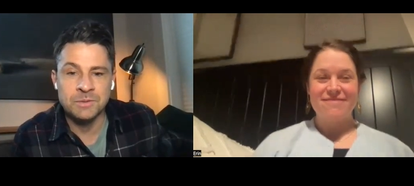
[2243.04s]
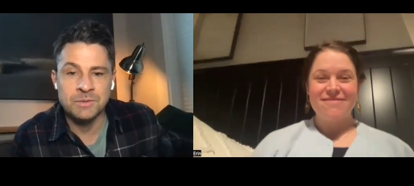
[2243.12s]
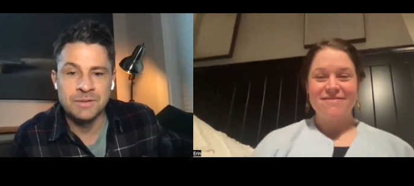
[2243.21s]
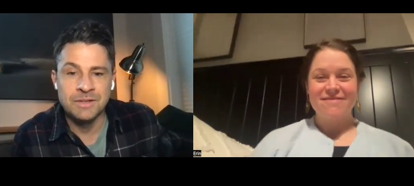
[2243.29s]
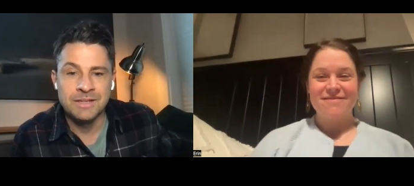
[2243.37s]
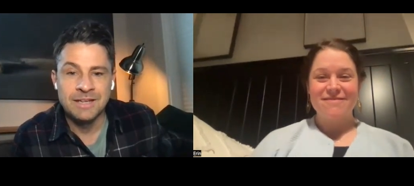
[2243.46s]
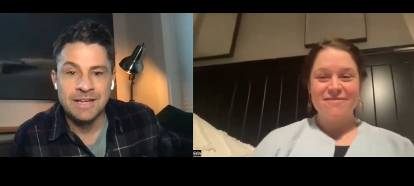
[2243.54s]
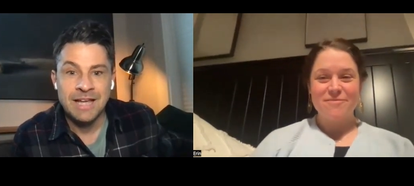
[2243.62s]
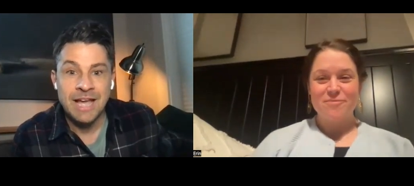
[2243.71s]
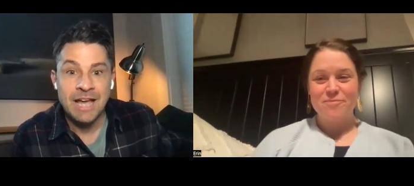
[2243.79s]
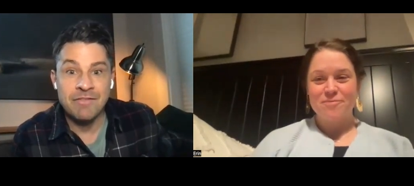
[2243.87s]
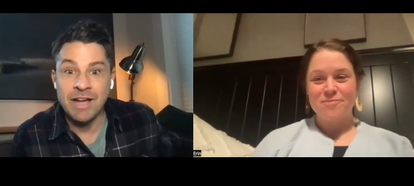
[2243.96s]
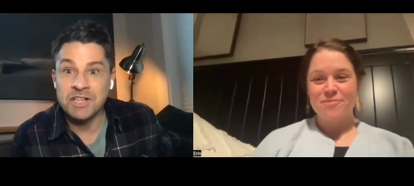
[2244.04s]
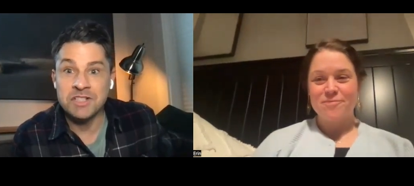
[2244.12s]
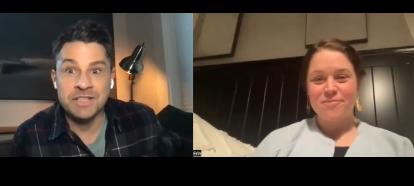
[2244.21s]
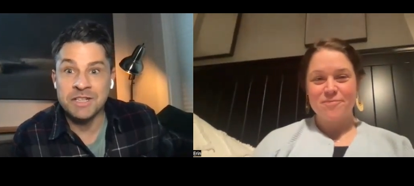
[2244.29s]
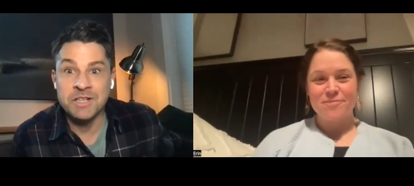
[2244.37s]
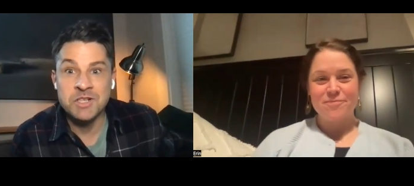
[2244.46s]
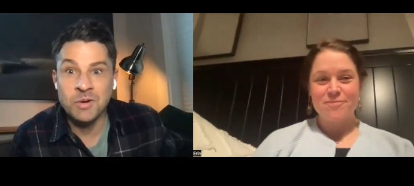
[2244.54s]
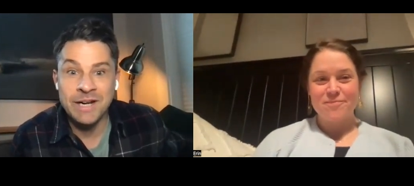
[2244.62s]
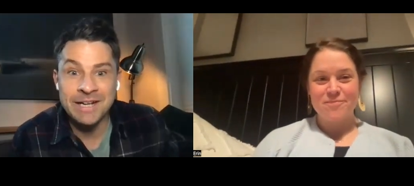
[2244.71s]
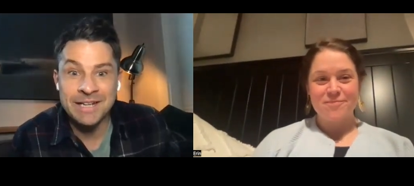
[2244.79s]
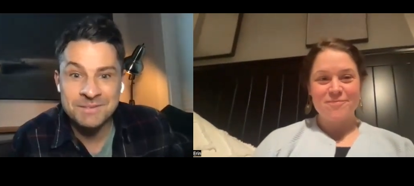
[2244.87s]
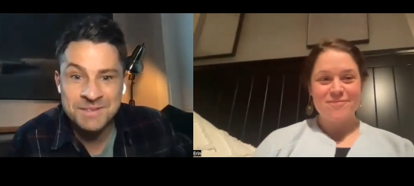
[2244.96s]
Speaker 1: who have actually
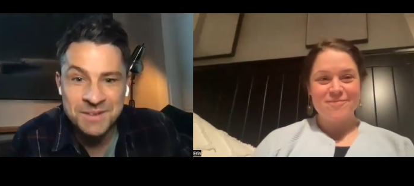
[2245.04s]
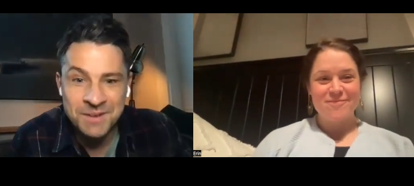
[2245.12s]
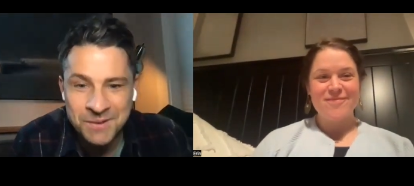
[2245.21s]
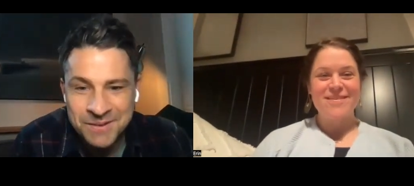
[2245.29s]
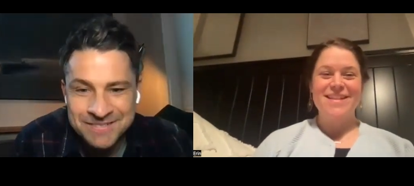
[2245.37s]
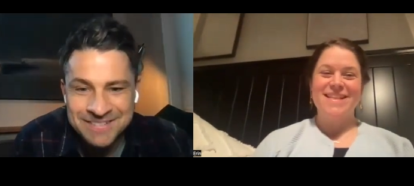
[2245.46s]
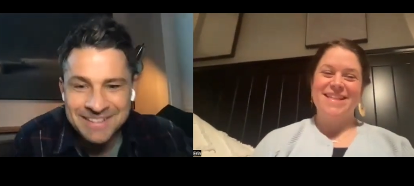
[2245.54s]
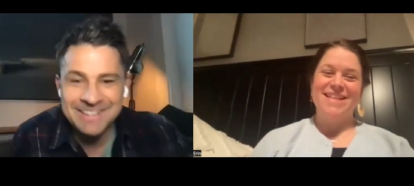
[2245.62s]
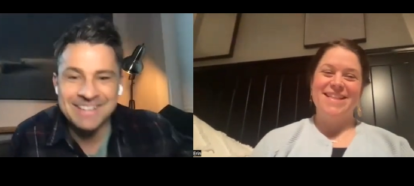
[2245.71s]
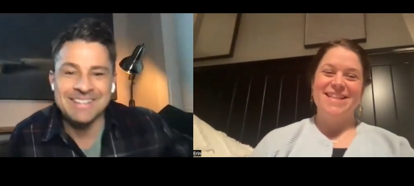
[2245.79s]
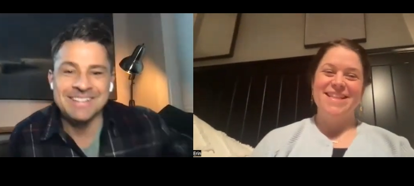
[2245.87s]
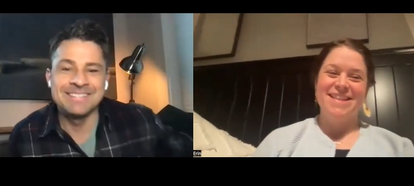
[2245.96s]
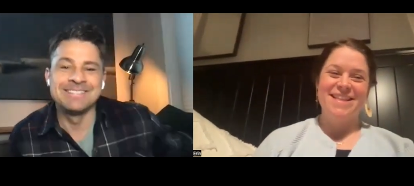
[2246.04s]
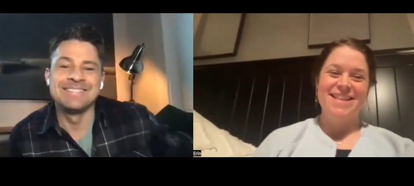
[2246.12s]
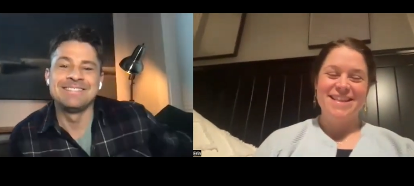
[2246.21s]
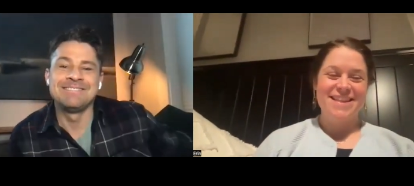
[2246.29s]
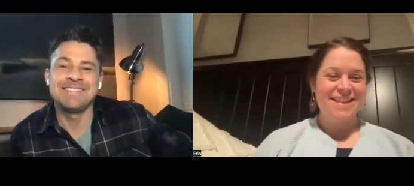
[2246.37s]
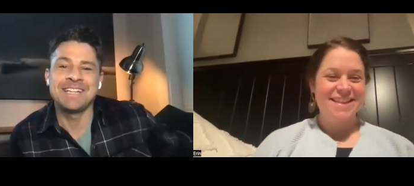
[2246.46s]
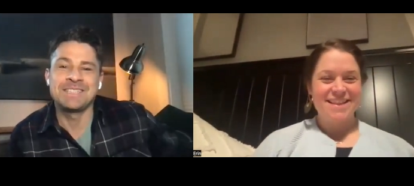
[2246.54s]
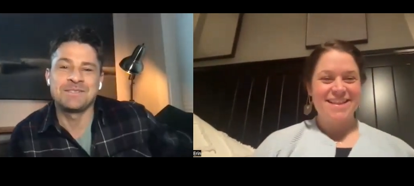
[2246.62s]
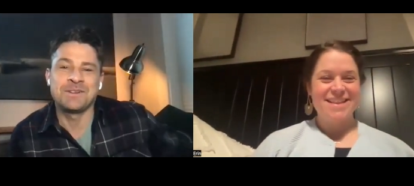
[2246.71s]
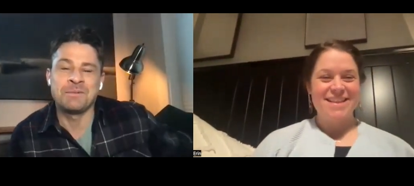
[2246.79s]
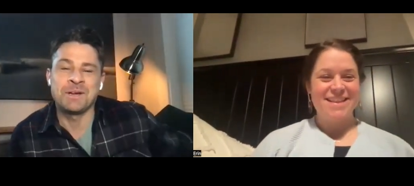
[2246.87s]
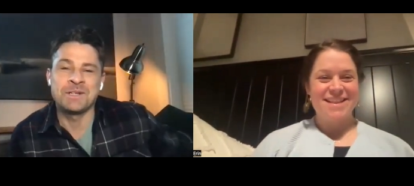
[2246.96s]
enjoyed it. So uh, thanks
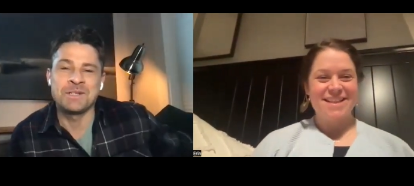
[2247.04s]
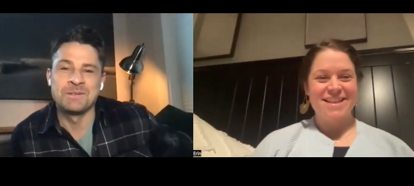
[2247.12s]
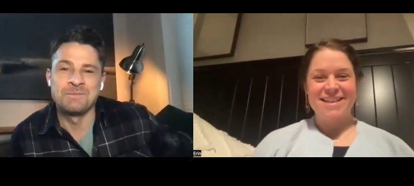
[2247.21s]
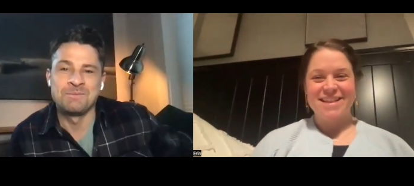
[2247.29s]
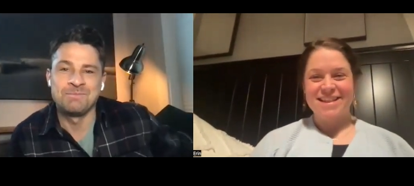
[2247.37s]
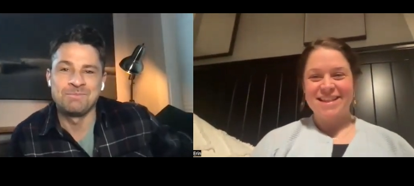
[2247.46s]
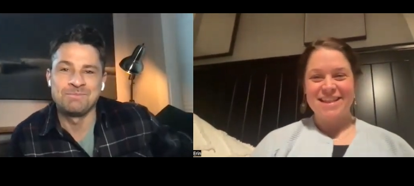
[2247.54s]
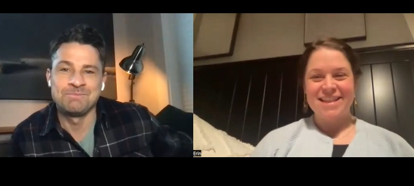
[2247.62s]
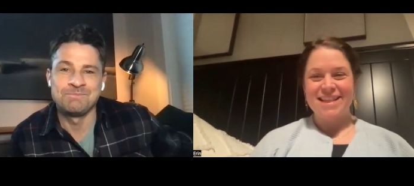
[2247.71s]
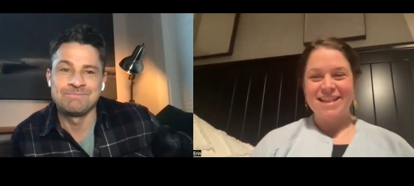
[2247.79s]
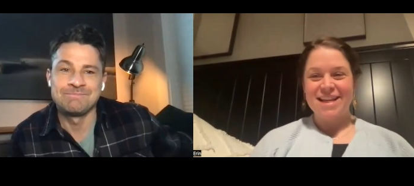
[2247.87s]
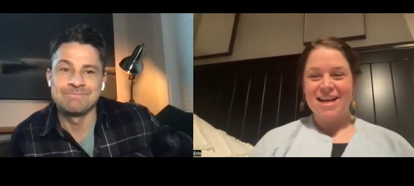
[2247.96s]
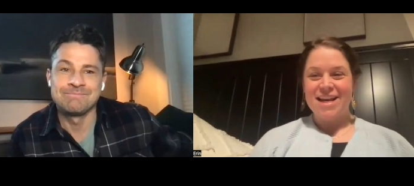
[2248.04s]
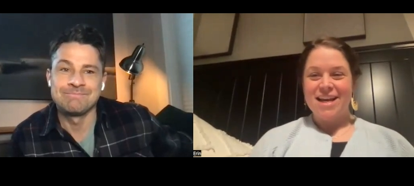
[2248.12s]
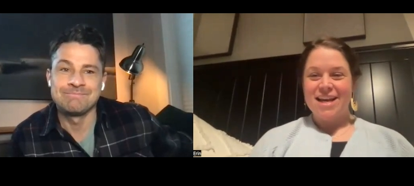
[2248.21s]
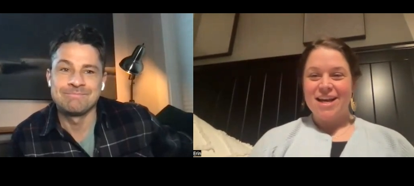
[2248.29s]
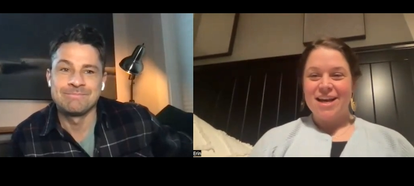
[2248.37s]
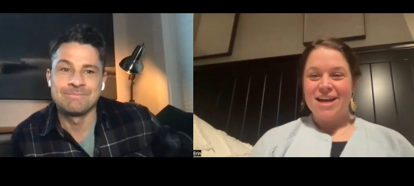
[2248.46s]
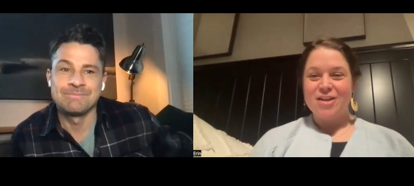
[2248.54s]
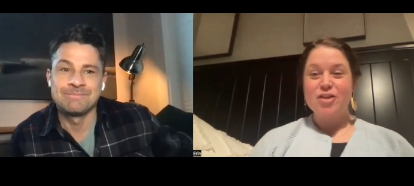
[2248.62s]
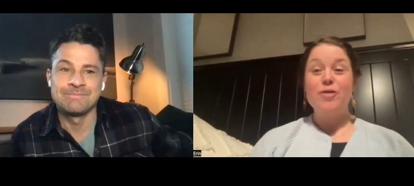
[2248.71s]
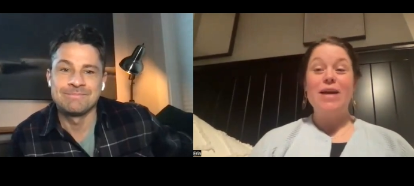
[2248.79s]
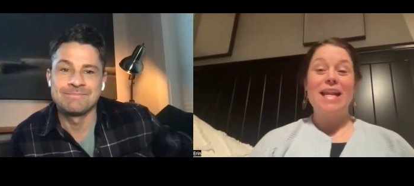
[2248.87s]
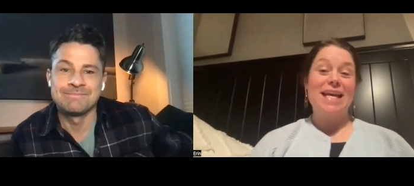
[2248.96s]
very much.
Speaker 2: Do
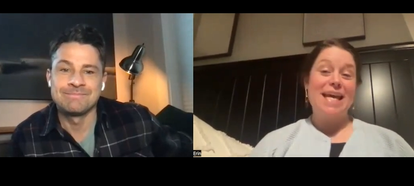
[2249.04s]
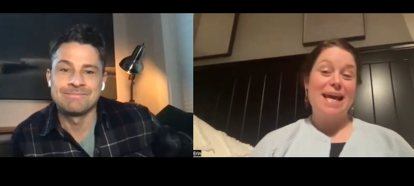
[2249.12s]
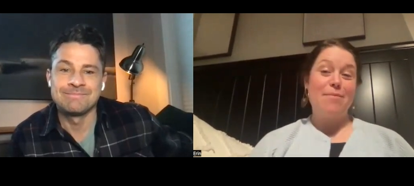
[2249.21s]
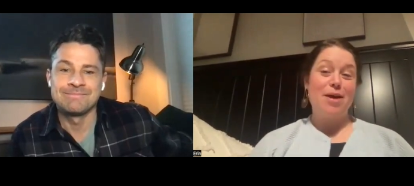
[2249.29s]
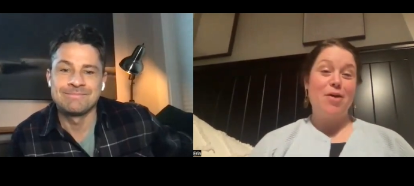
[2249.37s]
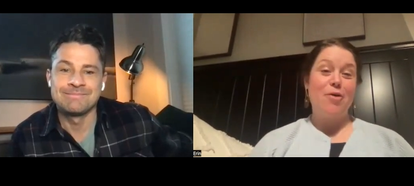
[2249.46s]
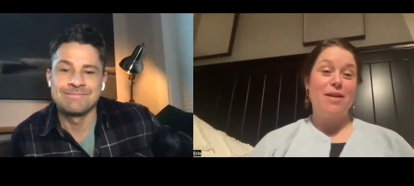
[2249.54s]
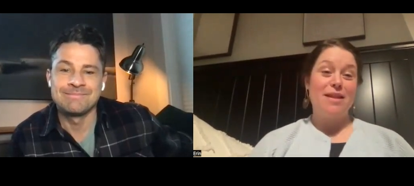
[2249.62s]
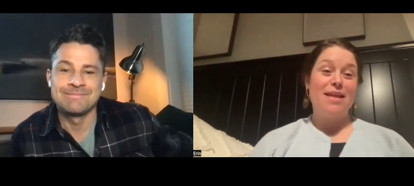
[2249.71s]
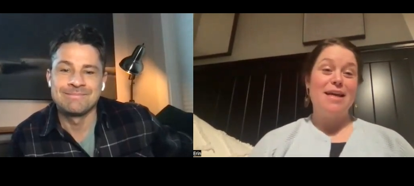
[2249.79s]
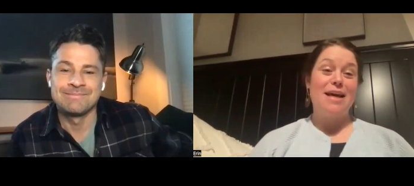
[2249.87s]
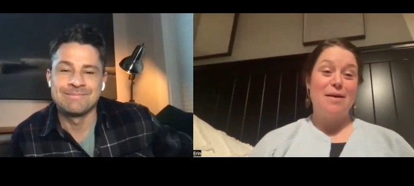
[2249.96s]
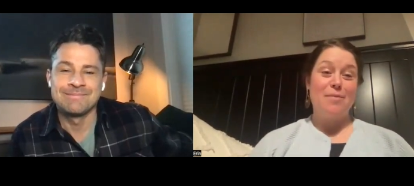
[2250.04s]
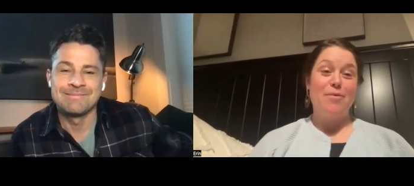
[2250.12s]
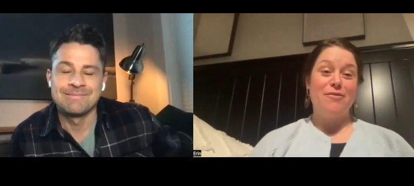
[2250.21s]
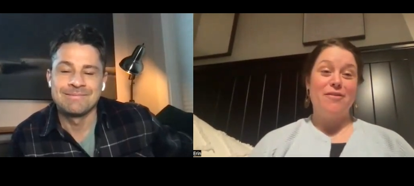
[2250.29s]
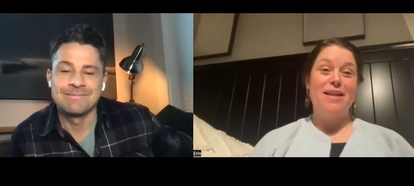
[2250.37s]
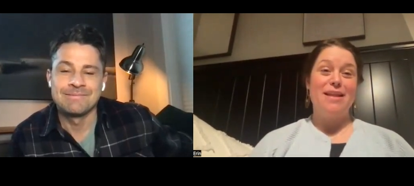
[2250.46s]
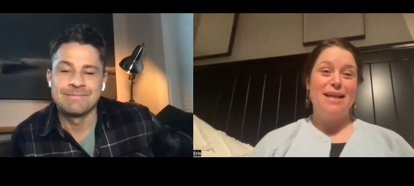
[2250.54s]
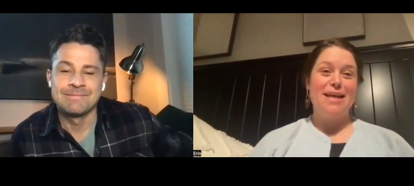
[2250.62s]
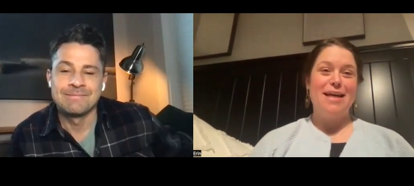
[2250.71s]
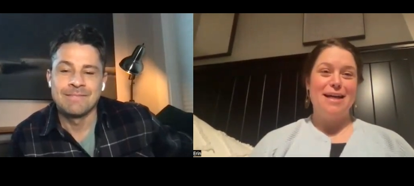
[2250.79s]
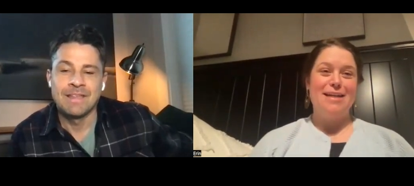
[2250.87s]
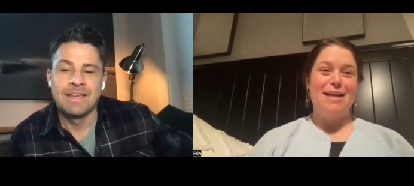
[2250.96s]
you get a cameo in the uh, move in
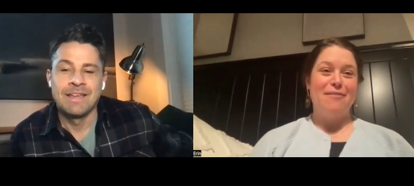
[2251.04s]
the uh,